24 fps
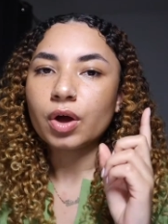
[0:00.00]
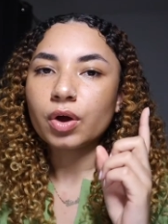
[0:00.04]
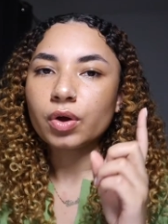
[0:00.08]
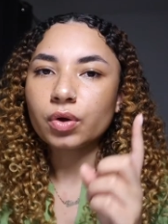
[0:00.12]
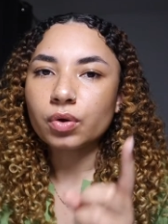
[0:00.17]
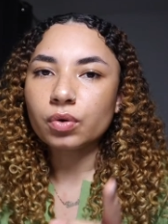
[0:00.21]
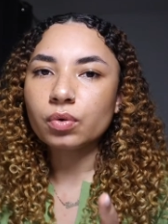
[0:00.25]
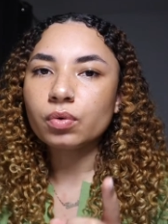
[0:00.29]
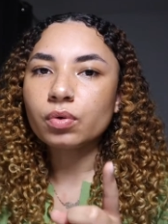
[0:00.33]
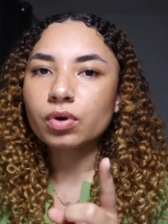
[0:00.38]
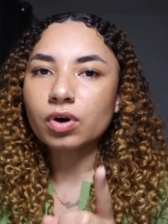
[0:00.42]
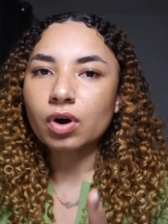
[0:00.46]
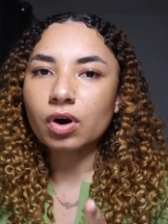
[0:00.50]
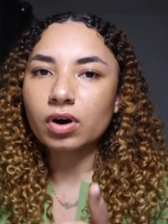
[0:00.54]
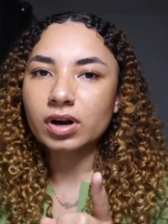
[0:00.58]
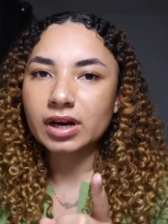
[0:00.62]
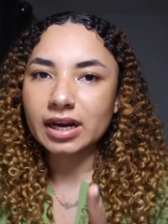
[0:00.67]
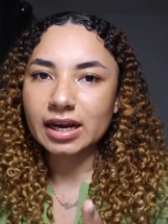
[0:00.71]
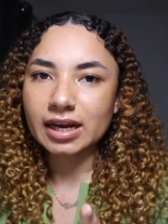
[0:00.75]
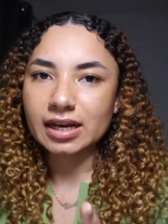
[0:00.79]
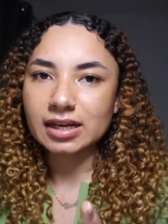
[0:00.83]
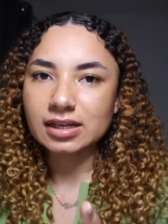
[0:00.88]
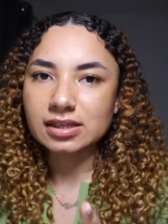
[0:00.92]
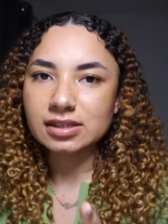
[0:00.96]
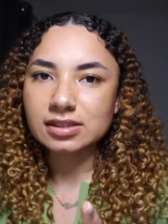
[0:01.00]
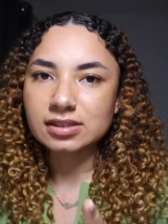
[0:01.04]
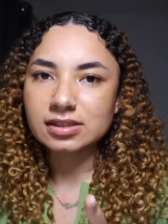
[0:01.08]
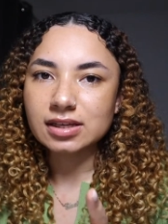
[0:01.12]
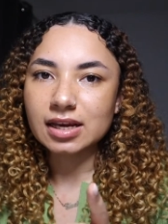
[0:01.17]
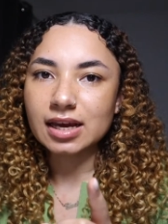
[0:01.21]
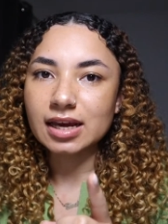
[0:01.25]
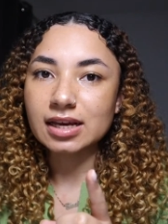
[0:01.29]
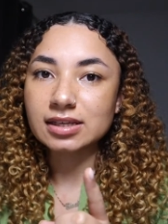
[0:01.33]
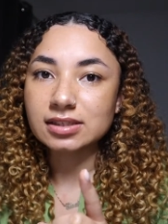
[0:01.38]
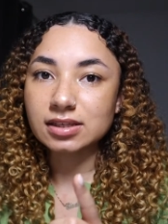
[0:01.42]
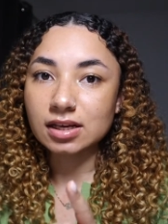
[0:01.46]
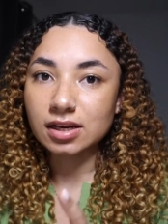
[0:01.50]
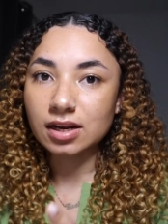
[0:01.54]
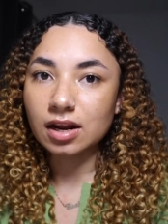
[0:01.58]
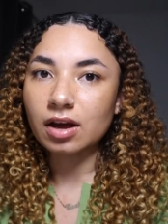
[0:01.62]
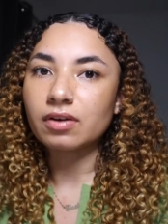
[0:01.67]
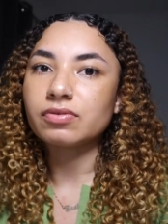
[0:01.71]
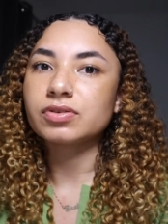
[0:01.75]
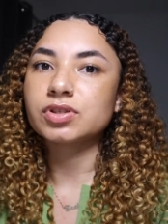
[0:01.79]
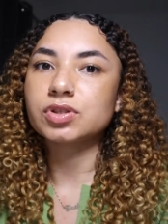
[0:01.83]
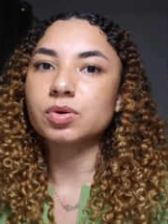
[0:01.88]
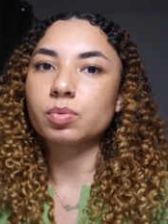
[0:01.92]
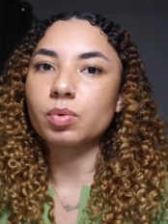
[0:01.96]
Who God is, is
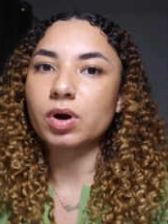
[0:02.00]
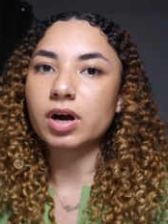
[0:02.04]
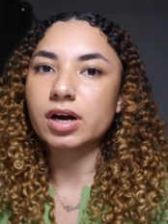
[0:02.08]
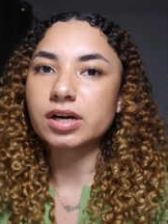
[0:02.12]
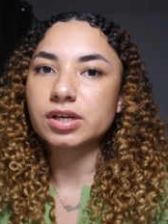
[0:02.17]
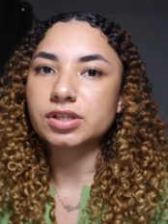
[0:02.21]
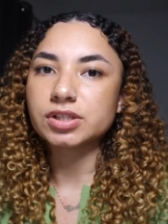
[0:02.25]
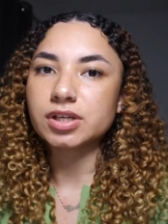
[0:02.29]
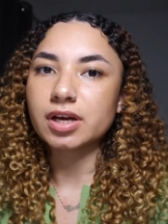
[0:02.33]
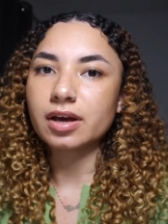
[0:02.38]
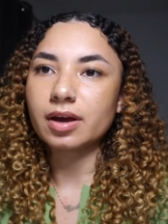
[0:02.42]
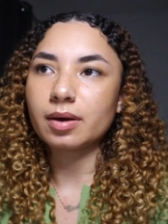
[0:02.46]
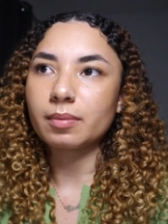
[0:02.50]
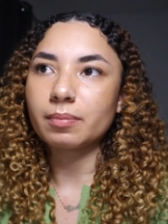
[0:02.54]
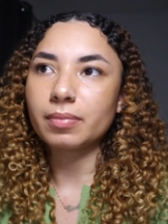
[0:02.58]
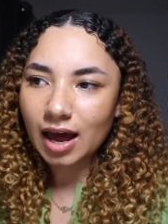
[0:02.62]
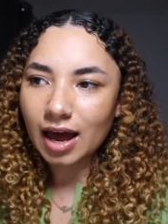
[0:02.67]
enough to worship.